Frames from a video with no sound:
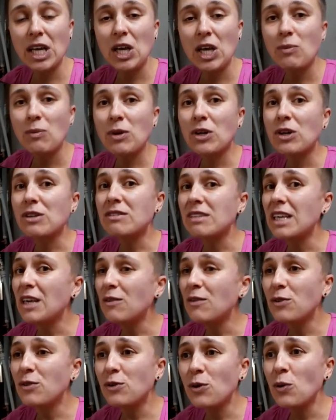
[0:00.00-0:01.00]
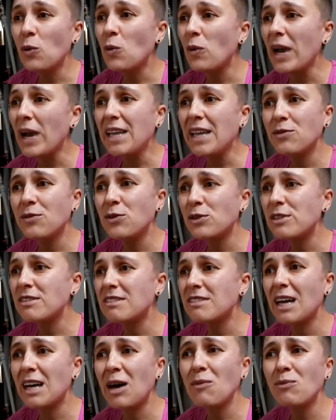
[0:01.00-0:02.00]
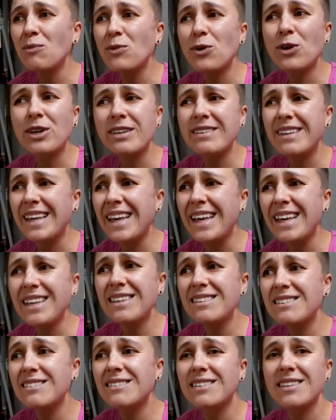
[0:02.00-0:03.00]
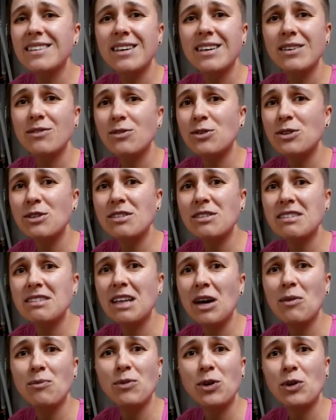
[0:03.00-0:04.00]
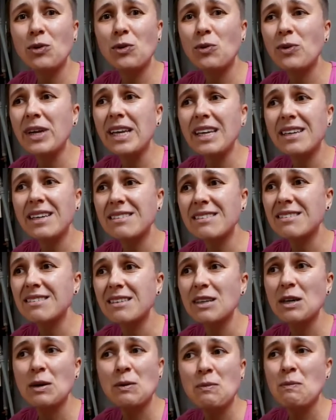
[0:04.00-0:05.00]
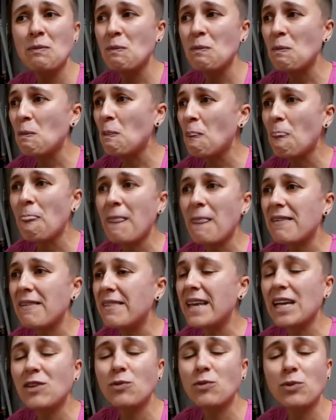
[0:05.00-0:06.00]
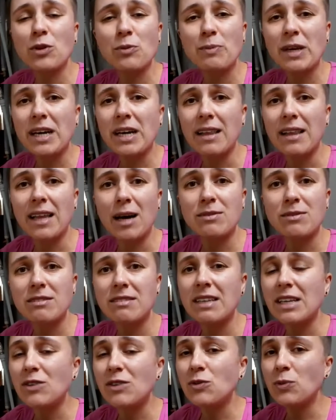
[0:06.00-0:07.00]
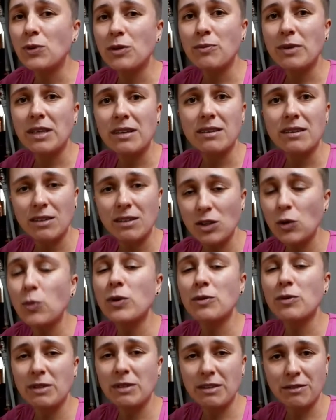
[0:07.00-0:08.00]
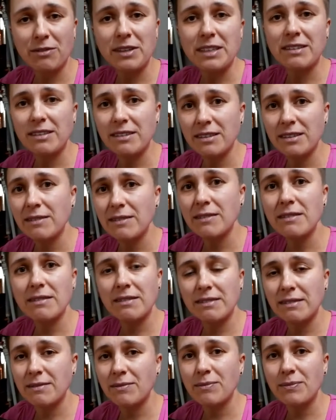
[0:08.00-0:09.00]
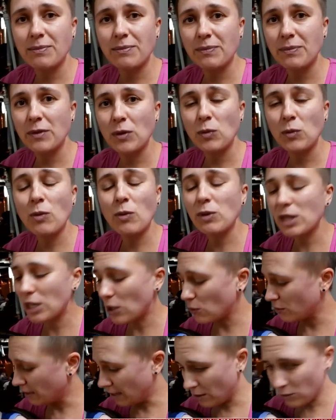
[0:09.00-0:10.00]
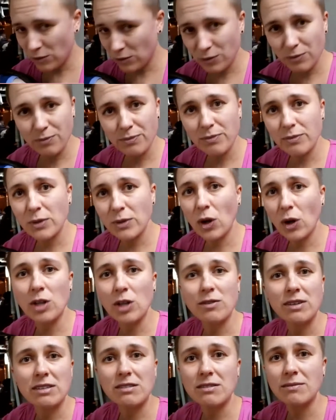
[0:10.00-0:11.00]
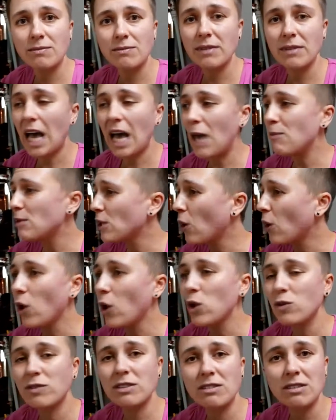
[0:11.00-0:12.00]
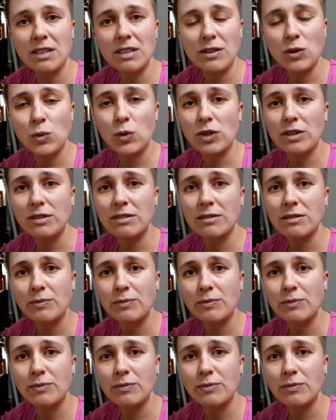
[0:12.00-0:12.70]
Because if you wait for some more days or some more weeks, that will be collapse. That will be, you will be defeated. We will go down, all of us. I mean, all of us in the world.